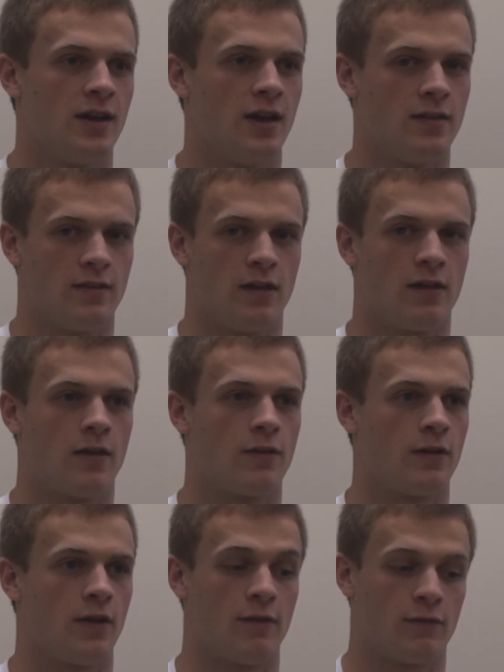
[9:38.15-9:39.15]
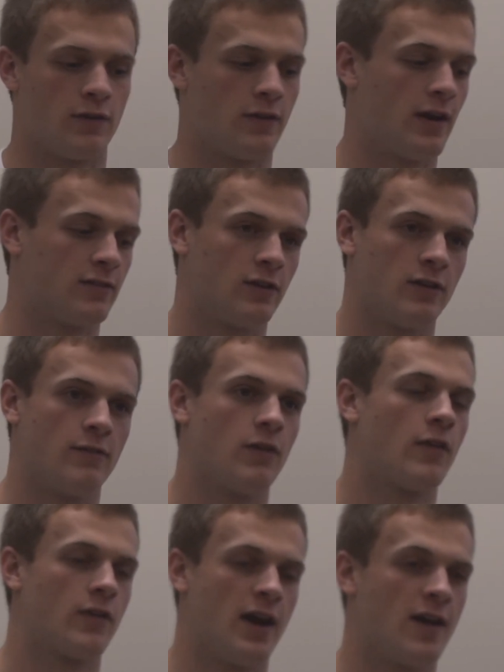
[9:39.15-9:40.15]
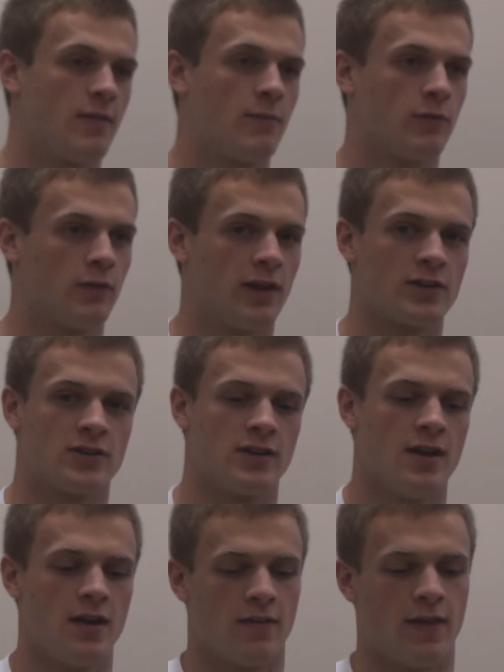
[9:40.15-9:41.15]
and then the next year they have the other half up for re-election.